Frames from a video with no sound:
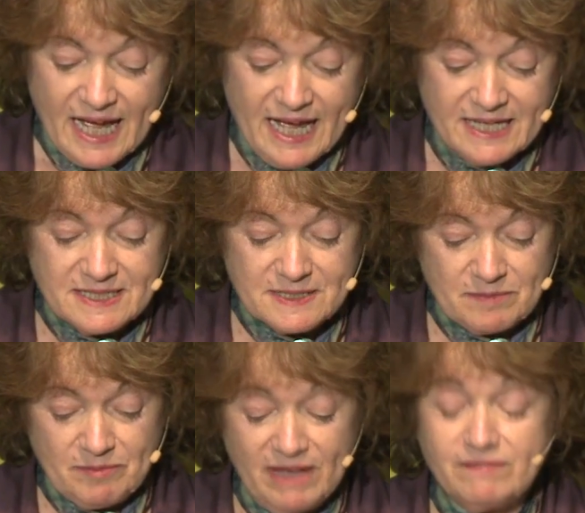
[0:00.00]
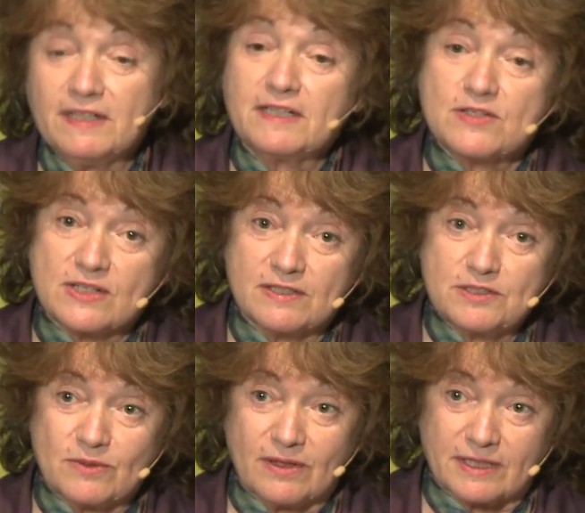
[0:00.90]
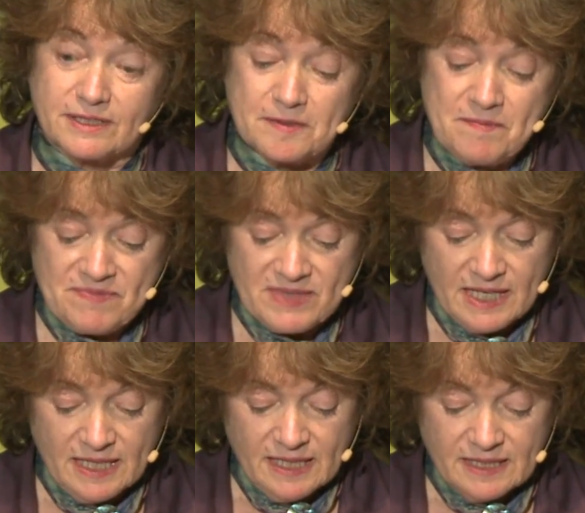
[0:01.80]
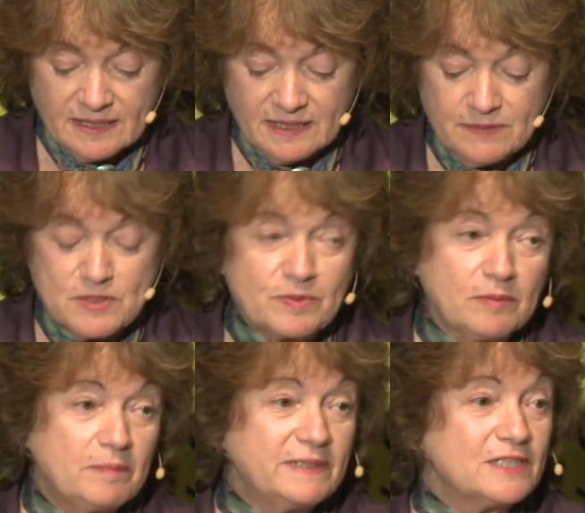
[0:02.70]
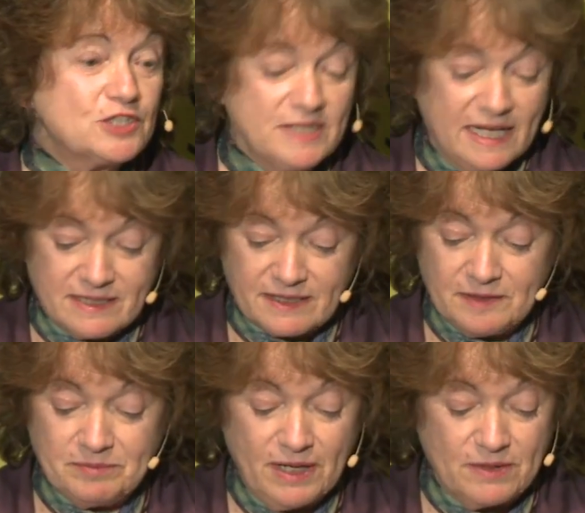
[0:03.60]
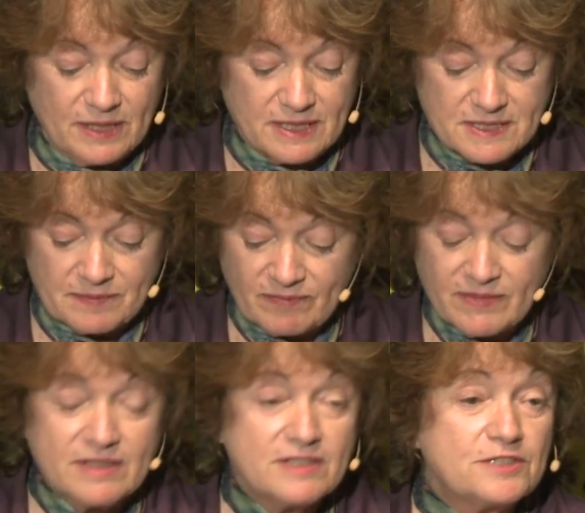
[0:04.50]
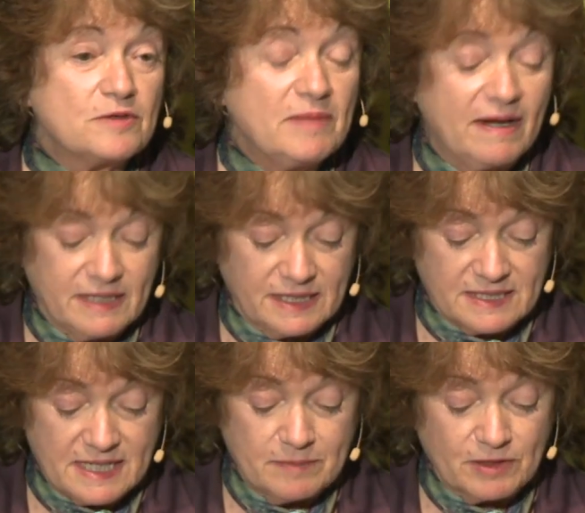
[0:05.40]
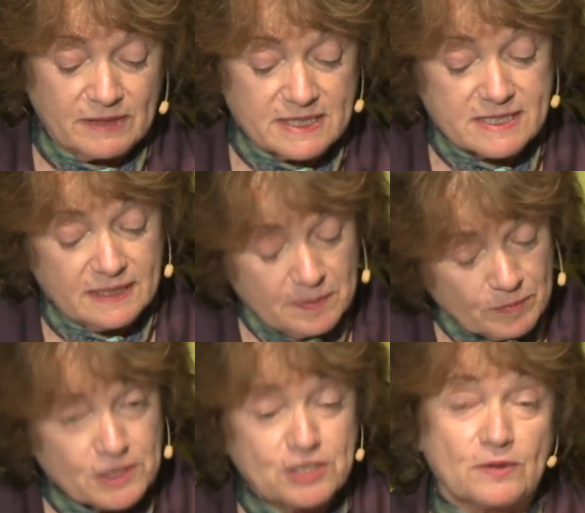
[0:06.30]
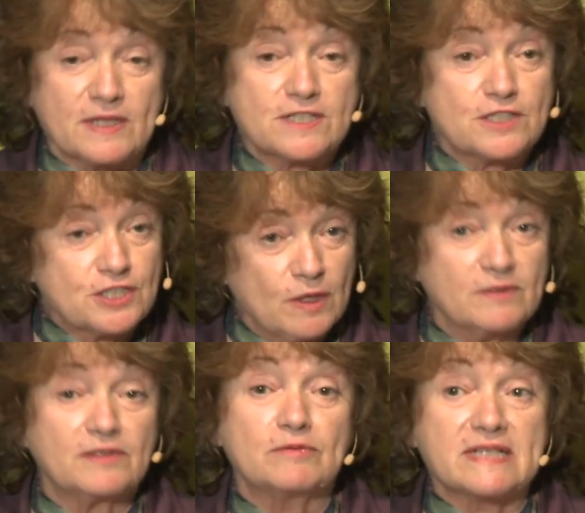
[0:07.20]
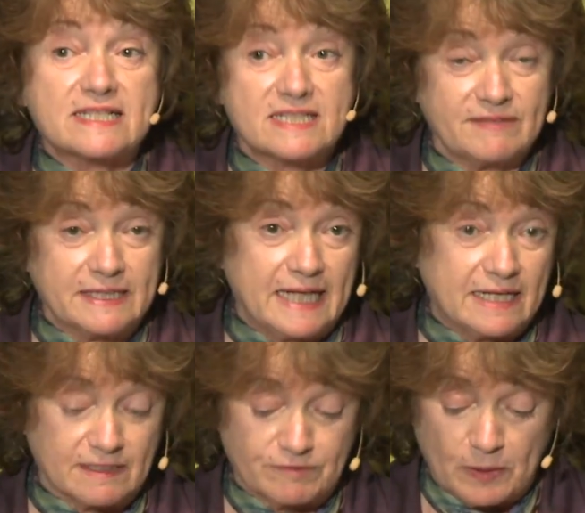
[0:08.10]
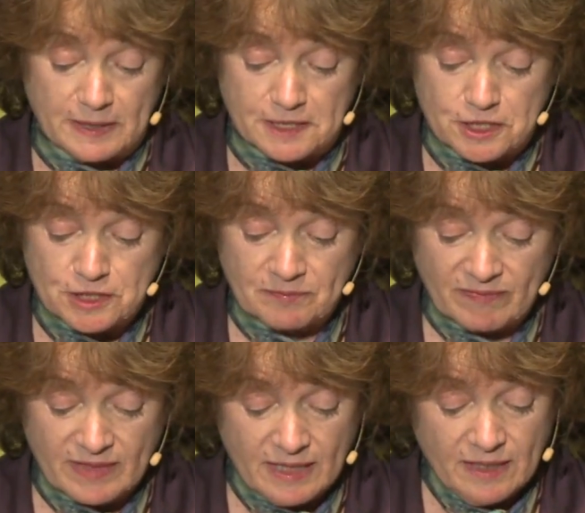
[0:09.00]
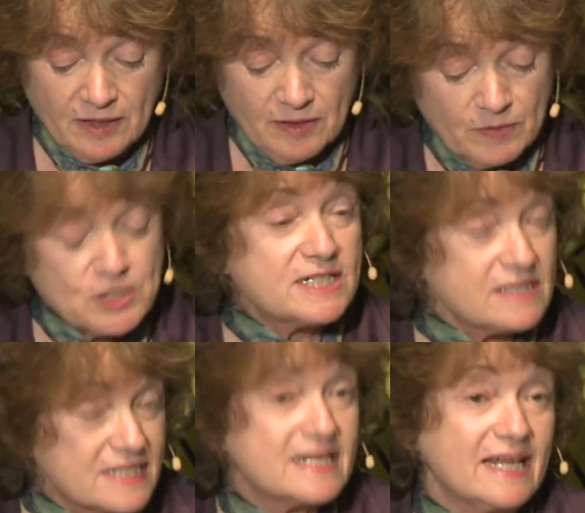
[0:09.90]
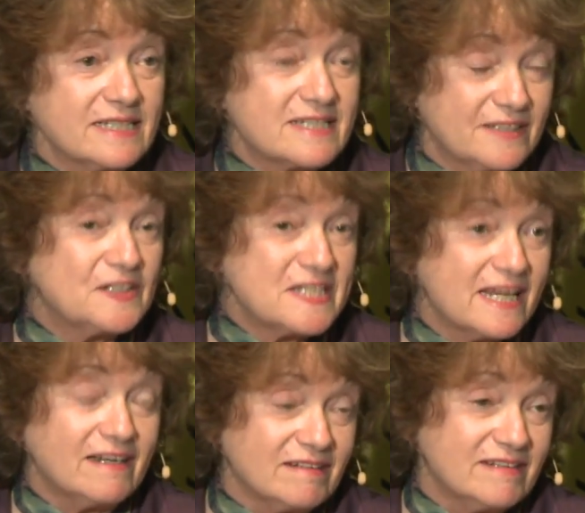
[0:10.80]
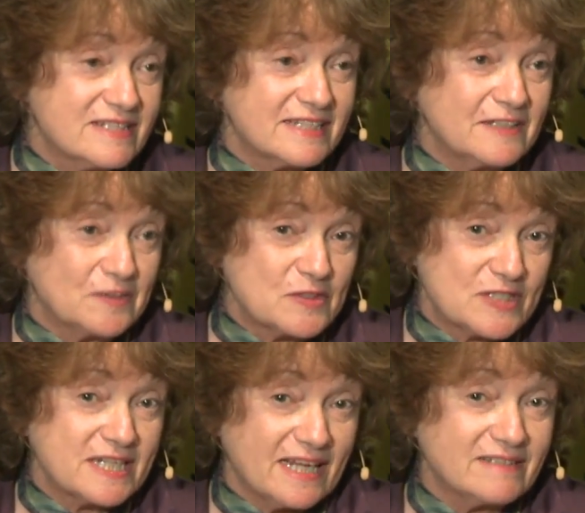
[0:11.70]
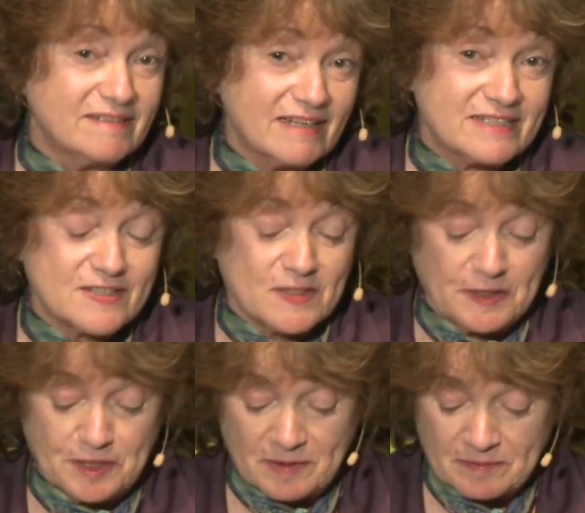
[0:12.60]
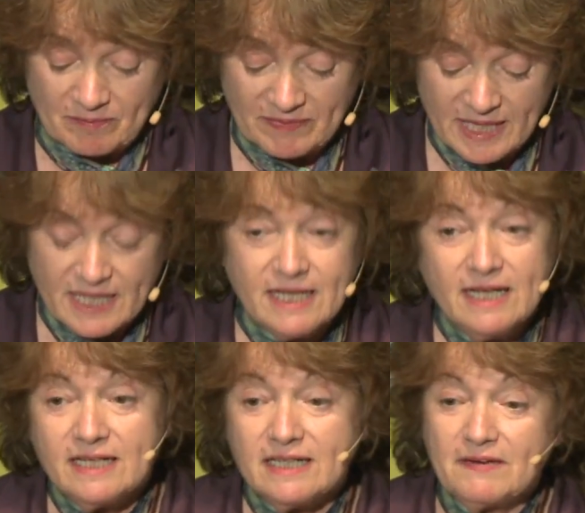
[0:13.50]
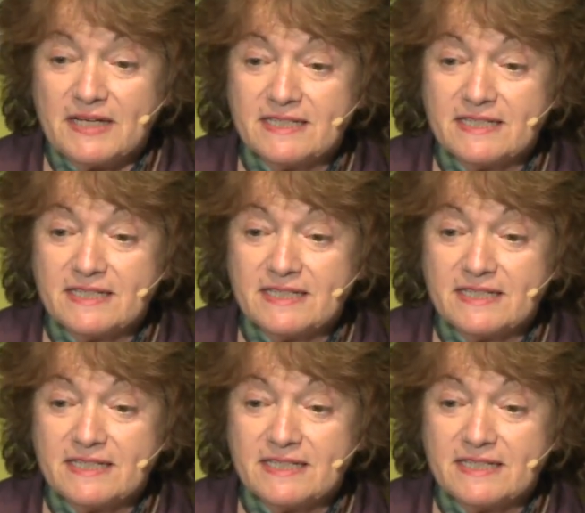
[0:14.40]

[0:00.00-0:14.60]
And Medved goes on to argue that there was probably a genetic component to American immigrants' deliberate choice to shoulder the risks of the Atlantic voyage, which still stands their descendants in good stead. That's his argument. Now, he